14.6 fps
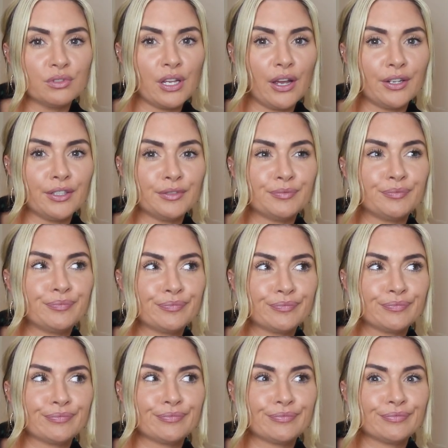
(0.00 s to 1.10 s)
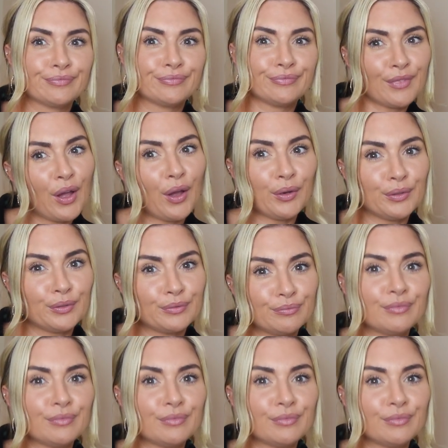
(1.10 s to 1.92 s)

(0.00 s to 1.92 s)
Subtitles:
So, no.